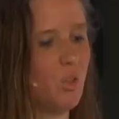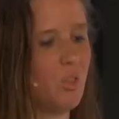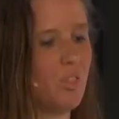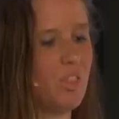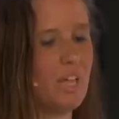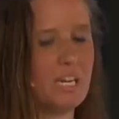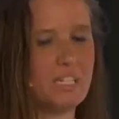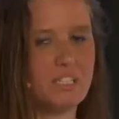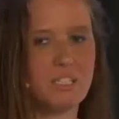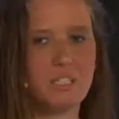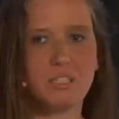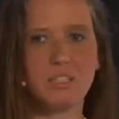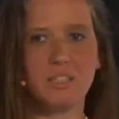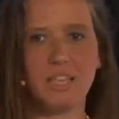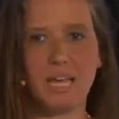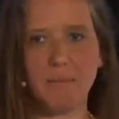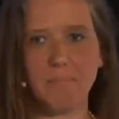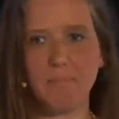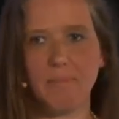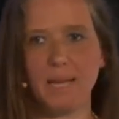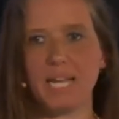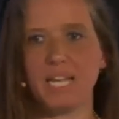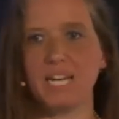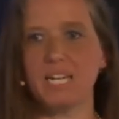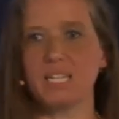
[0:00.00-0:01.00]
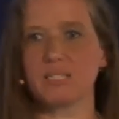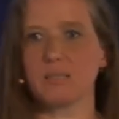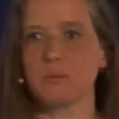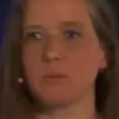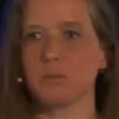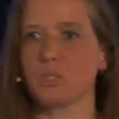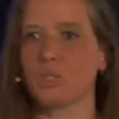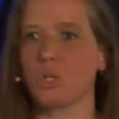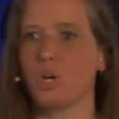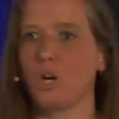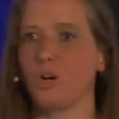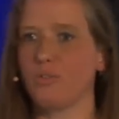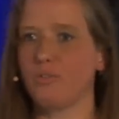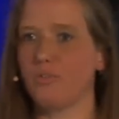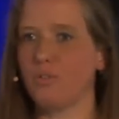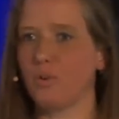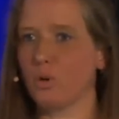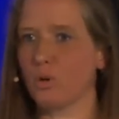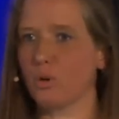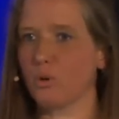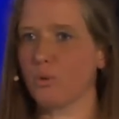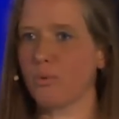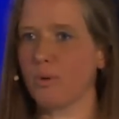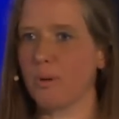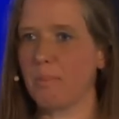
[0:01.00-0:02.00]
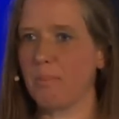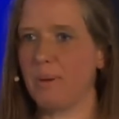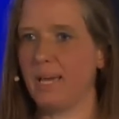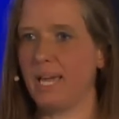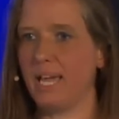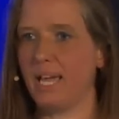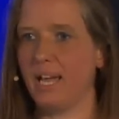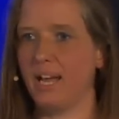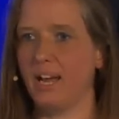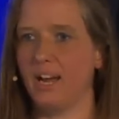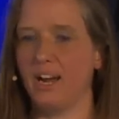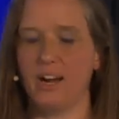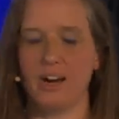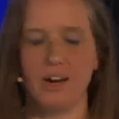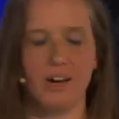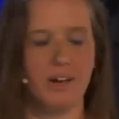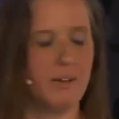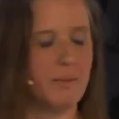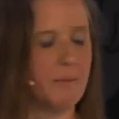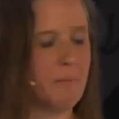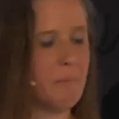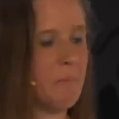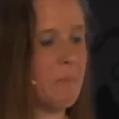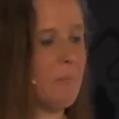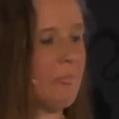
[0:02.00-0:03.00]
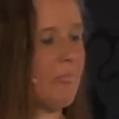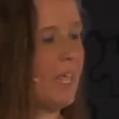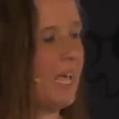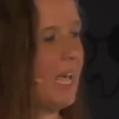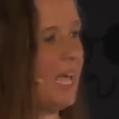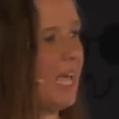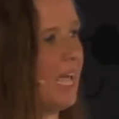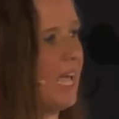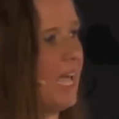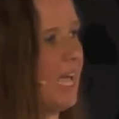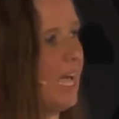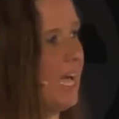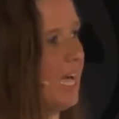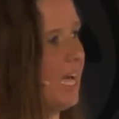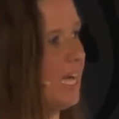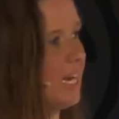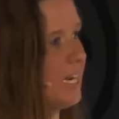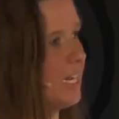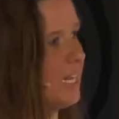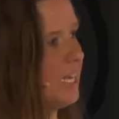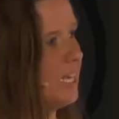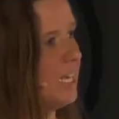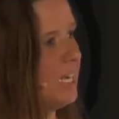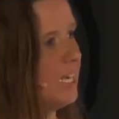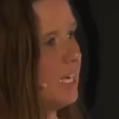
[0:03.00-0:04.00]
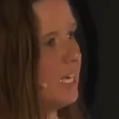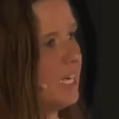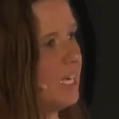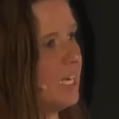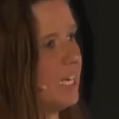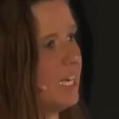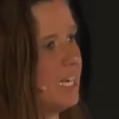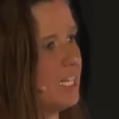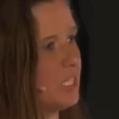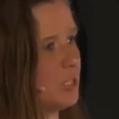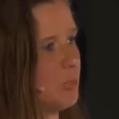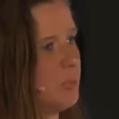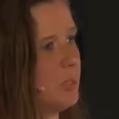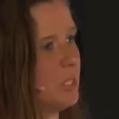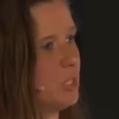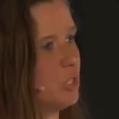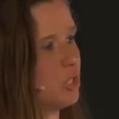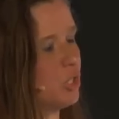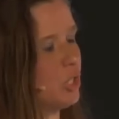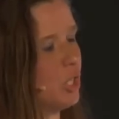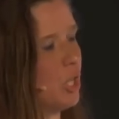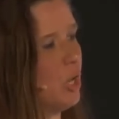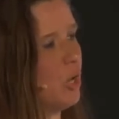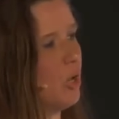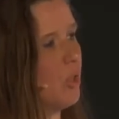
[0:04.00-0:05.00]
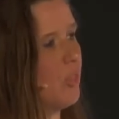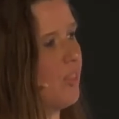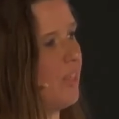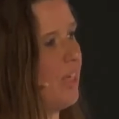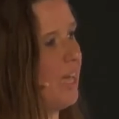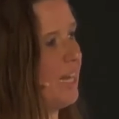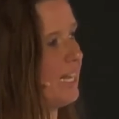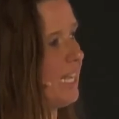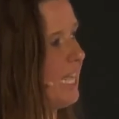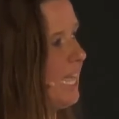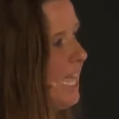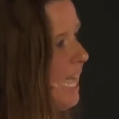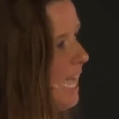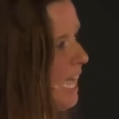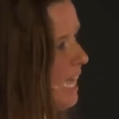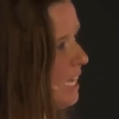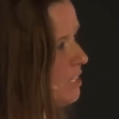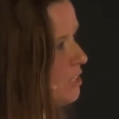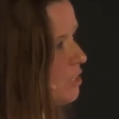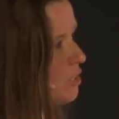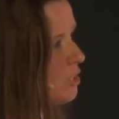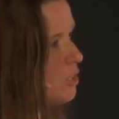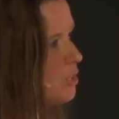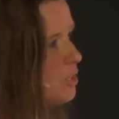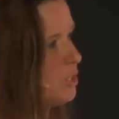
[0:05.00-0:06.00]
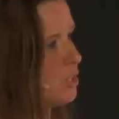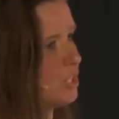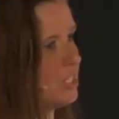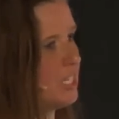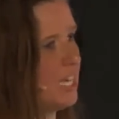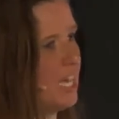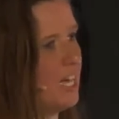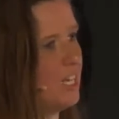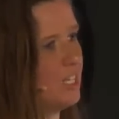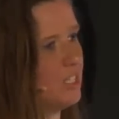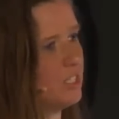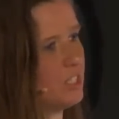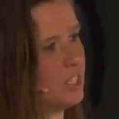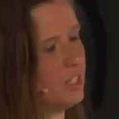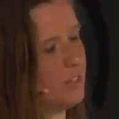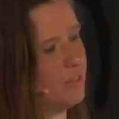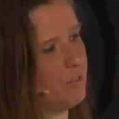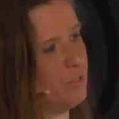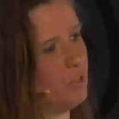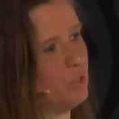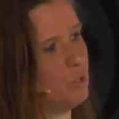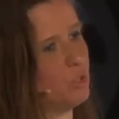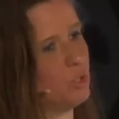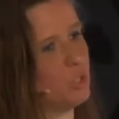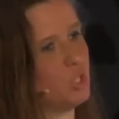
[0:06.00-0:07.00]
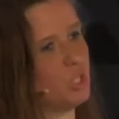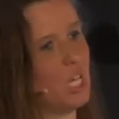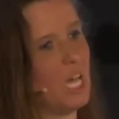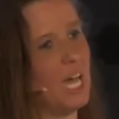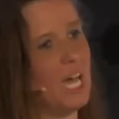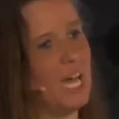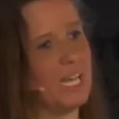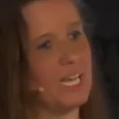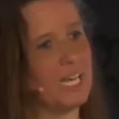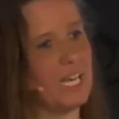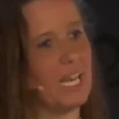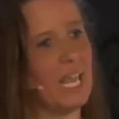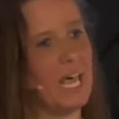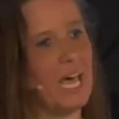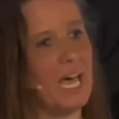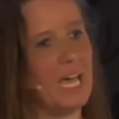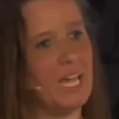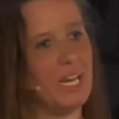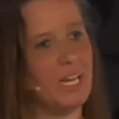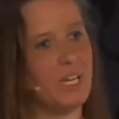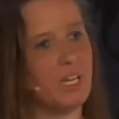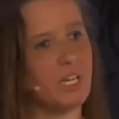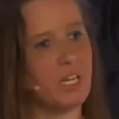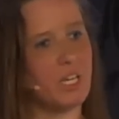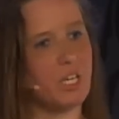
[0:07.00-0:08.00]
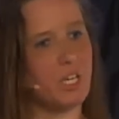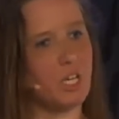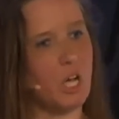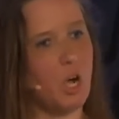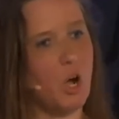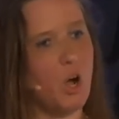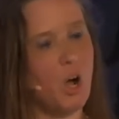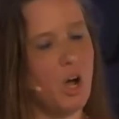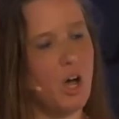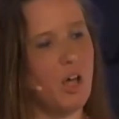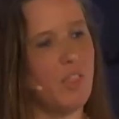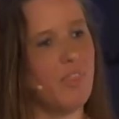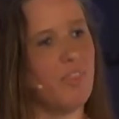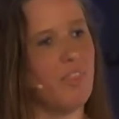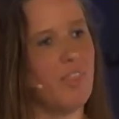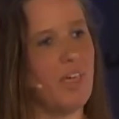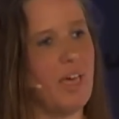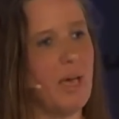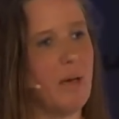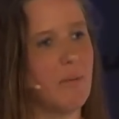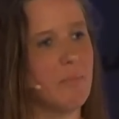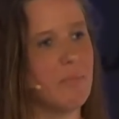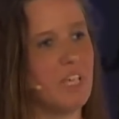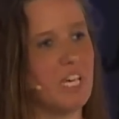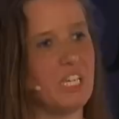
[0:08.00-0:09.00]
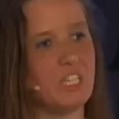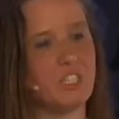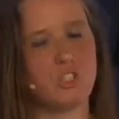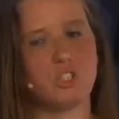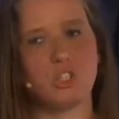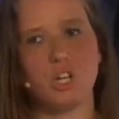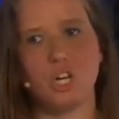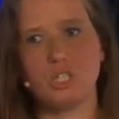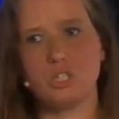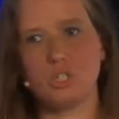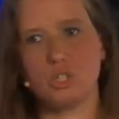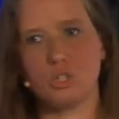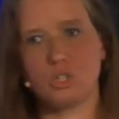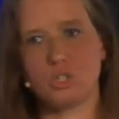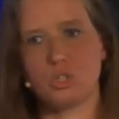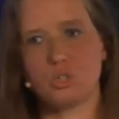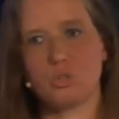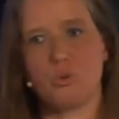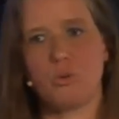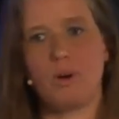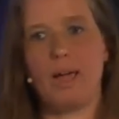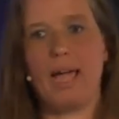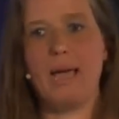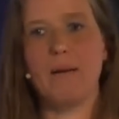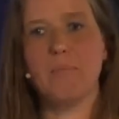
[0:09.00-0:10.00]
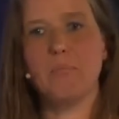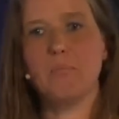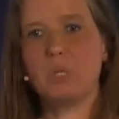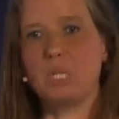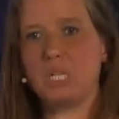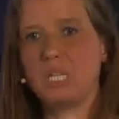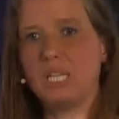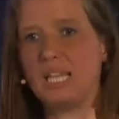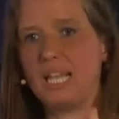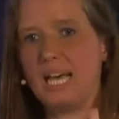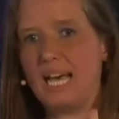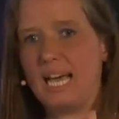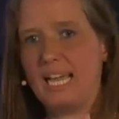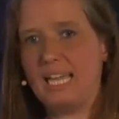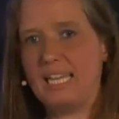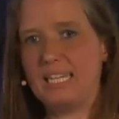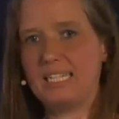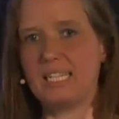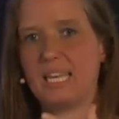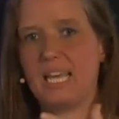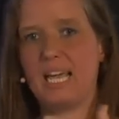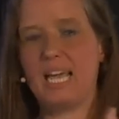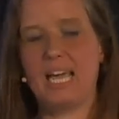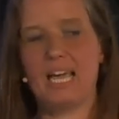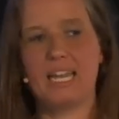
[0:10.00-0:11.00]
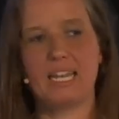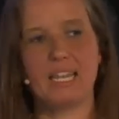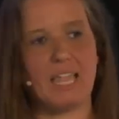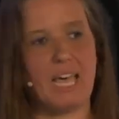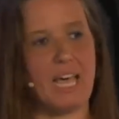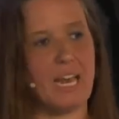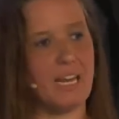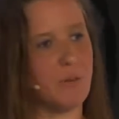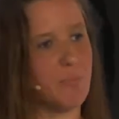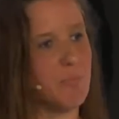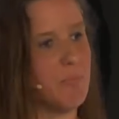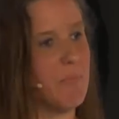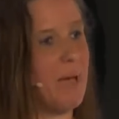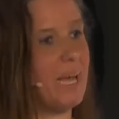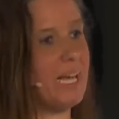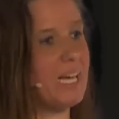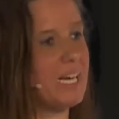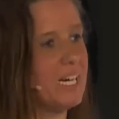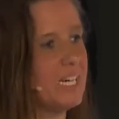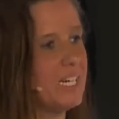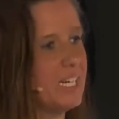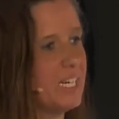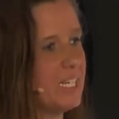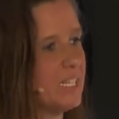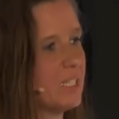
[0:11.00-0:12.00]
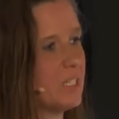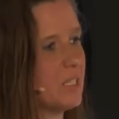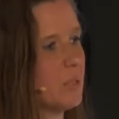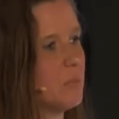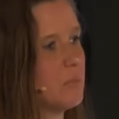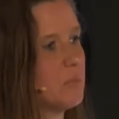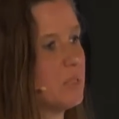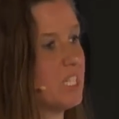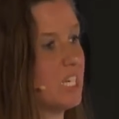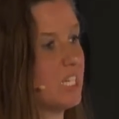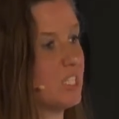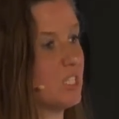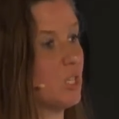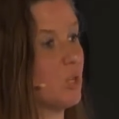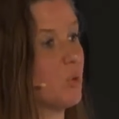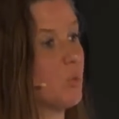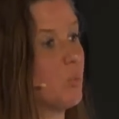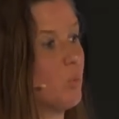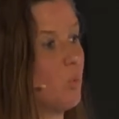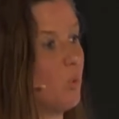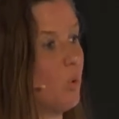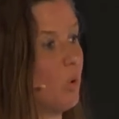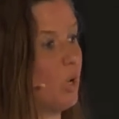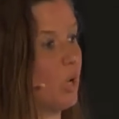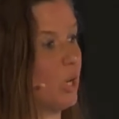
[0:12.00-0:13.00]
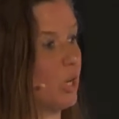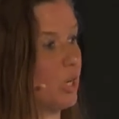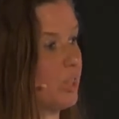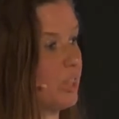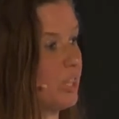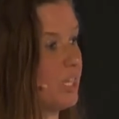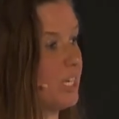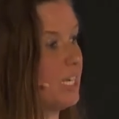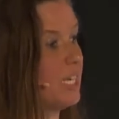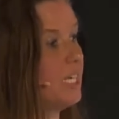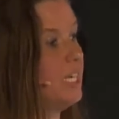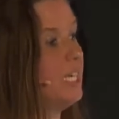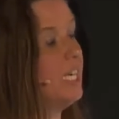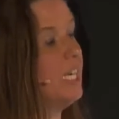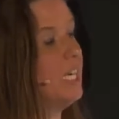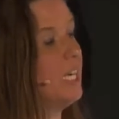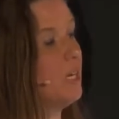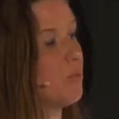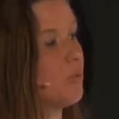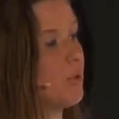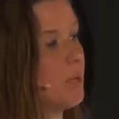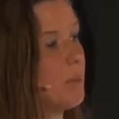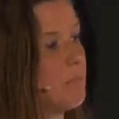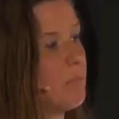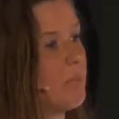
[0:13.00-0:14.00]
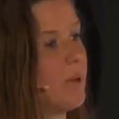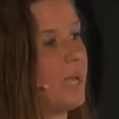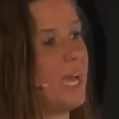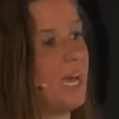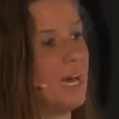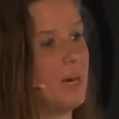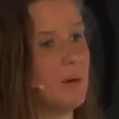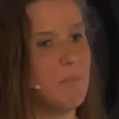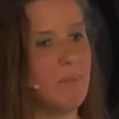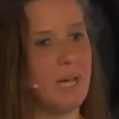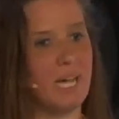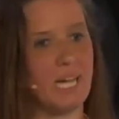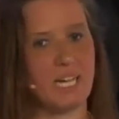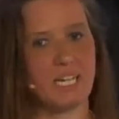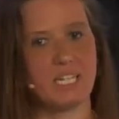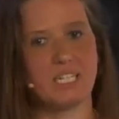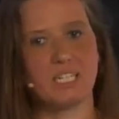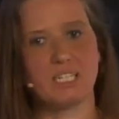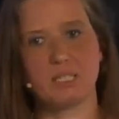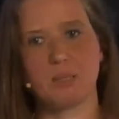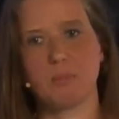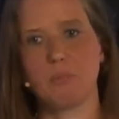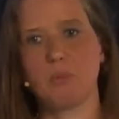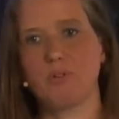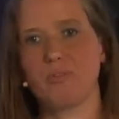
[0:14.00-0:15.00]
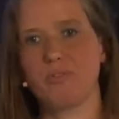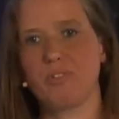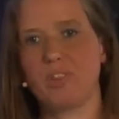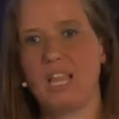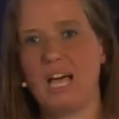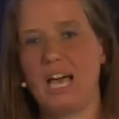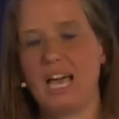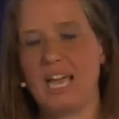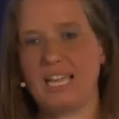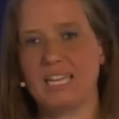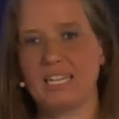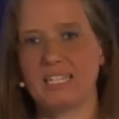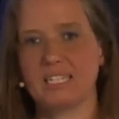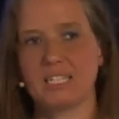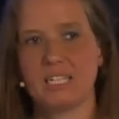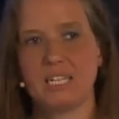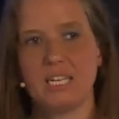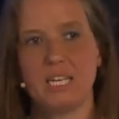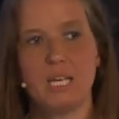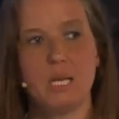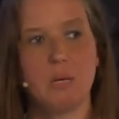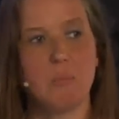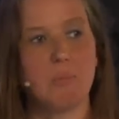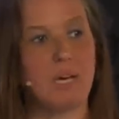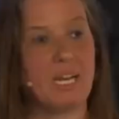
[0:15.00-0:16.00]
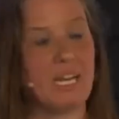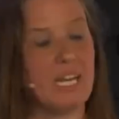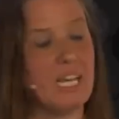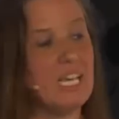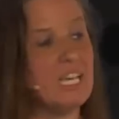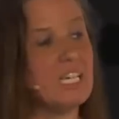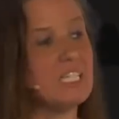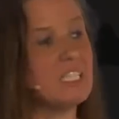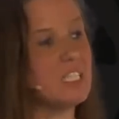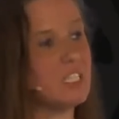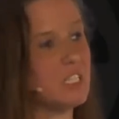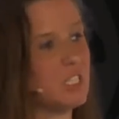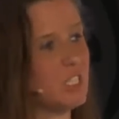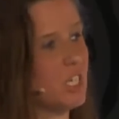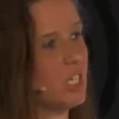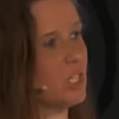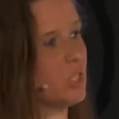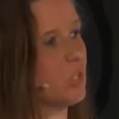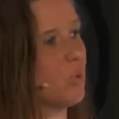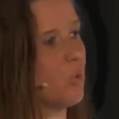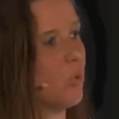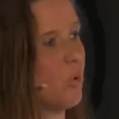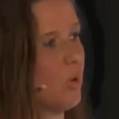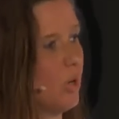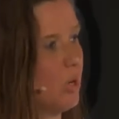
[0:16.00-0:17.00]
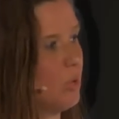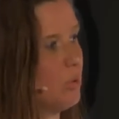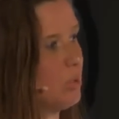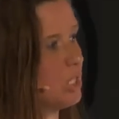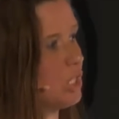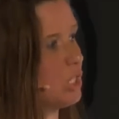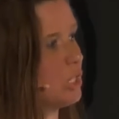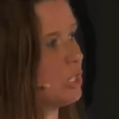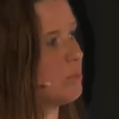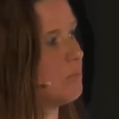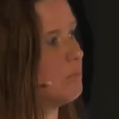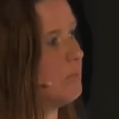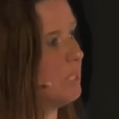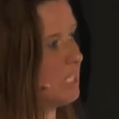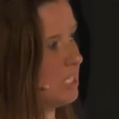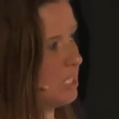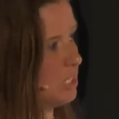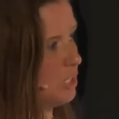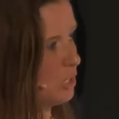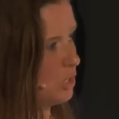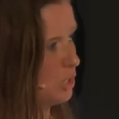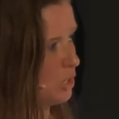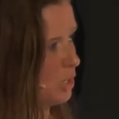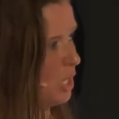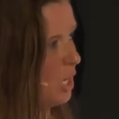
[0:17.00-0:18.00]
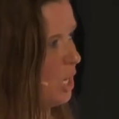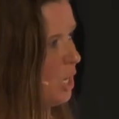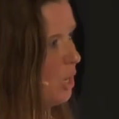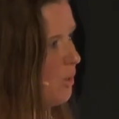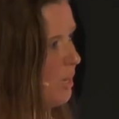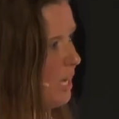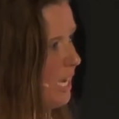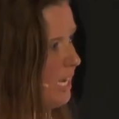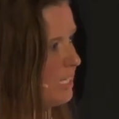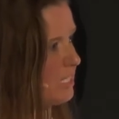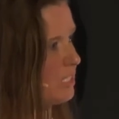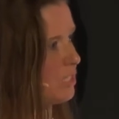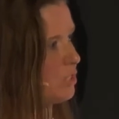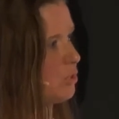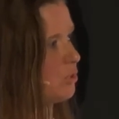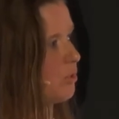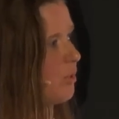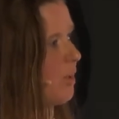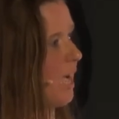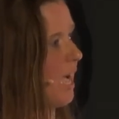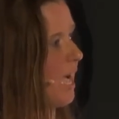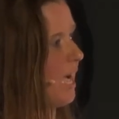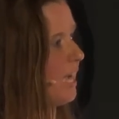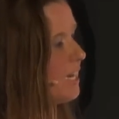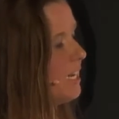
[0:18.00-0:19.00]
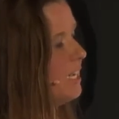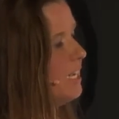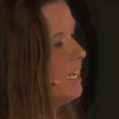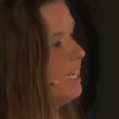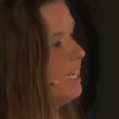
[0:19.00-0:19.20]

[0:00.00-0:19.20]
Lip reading: that mechanism is called photorepair. And it's been shown that cancer cells, if you shine light on them, they start to scramble light, and that mechanism doesn't work, the repair mechanism of light. But Iscador, which is mistletoe extract,